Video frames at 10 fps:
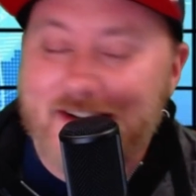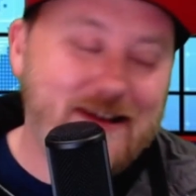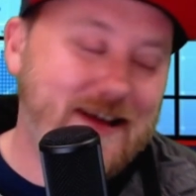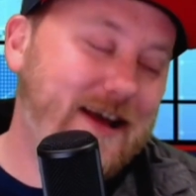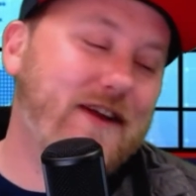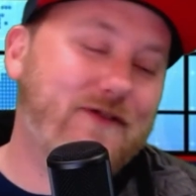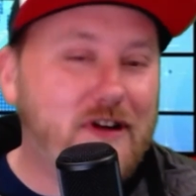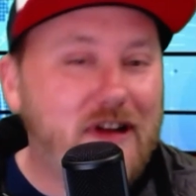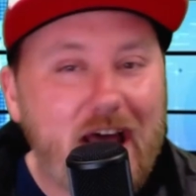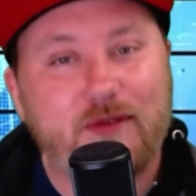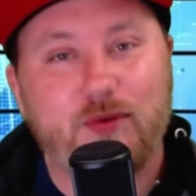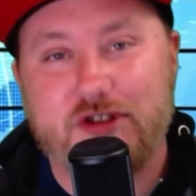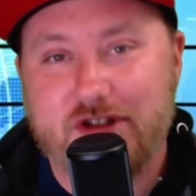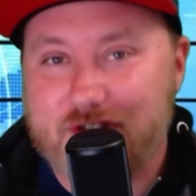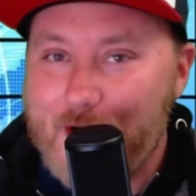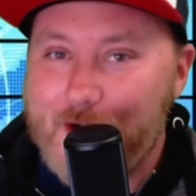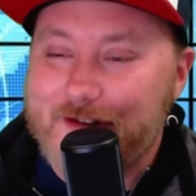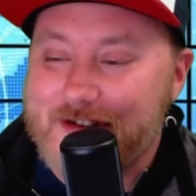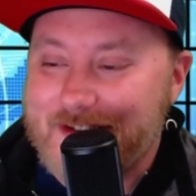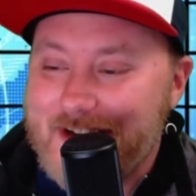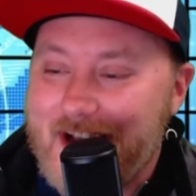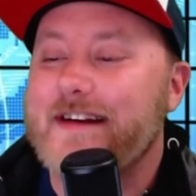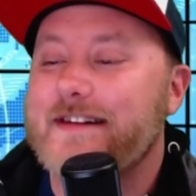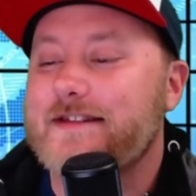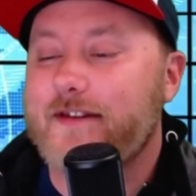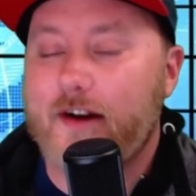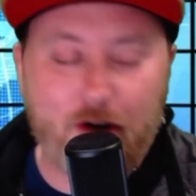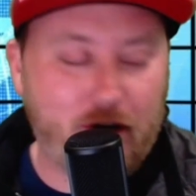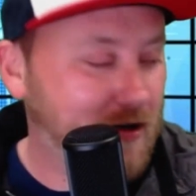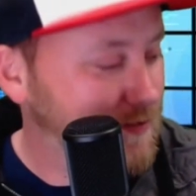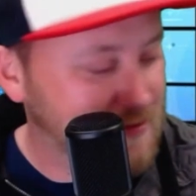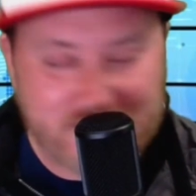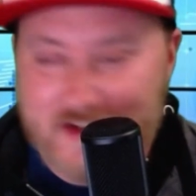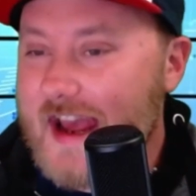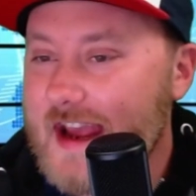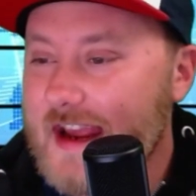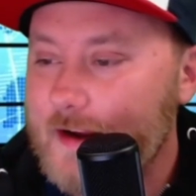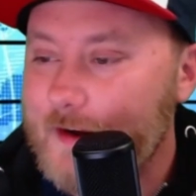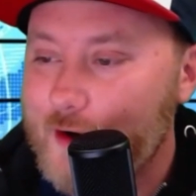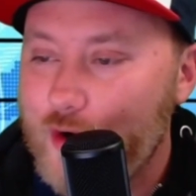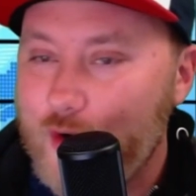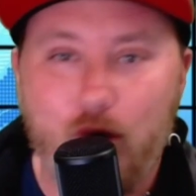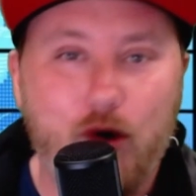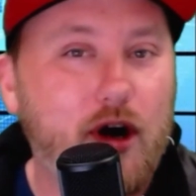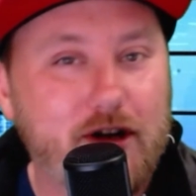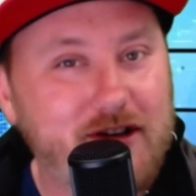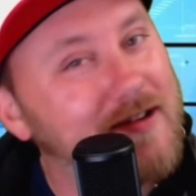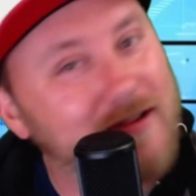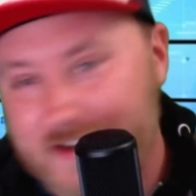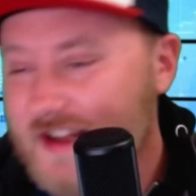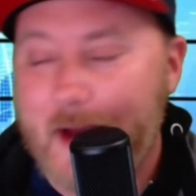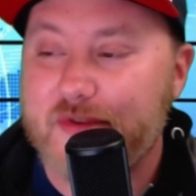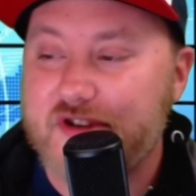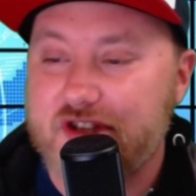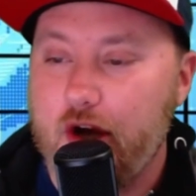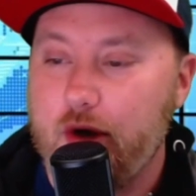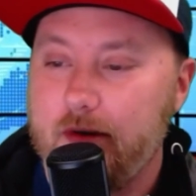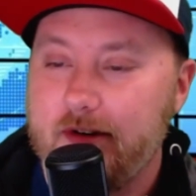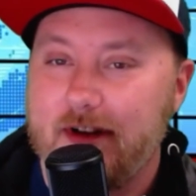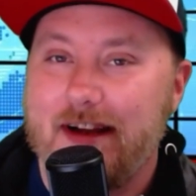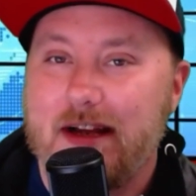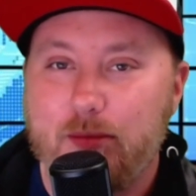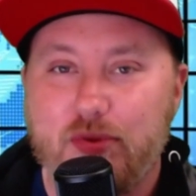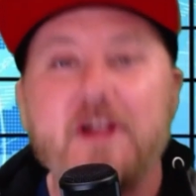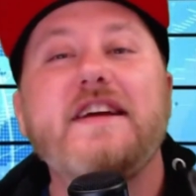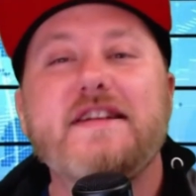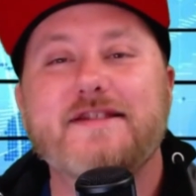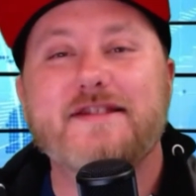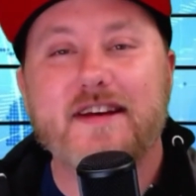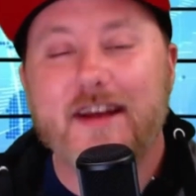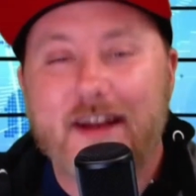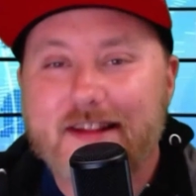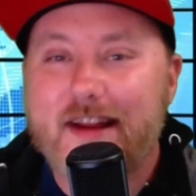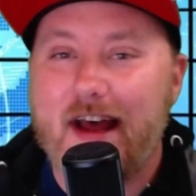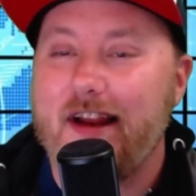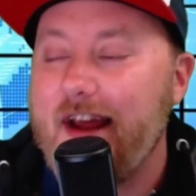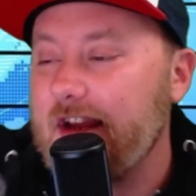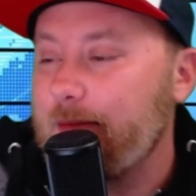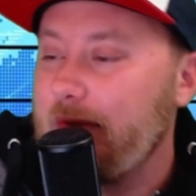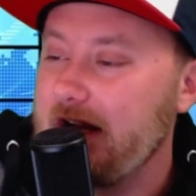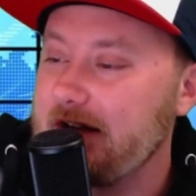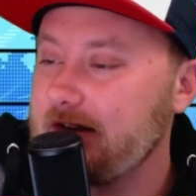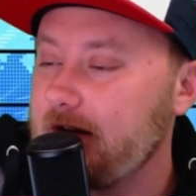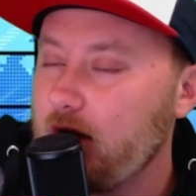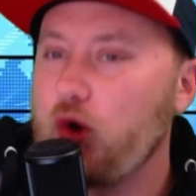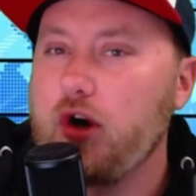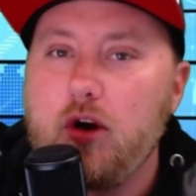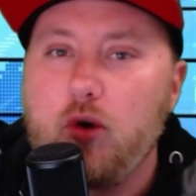then, if you liked what you saw tonight or today or this episode, please hit that like button or